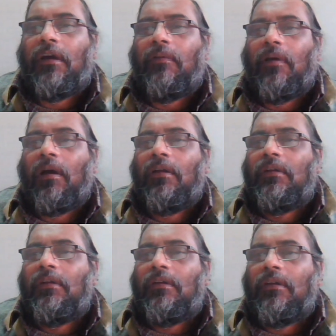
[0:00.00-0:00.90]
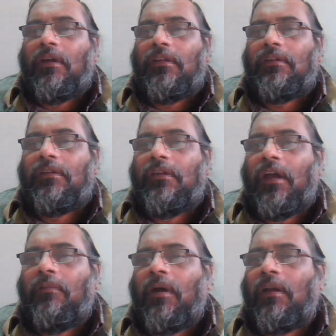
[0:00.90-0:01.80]
Java. And this
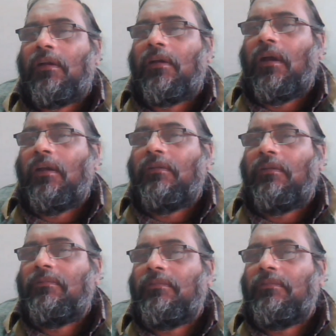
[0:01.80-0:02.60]
Java archive.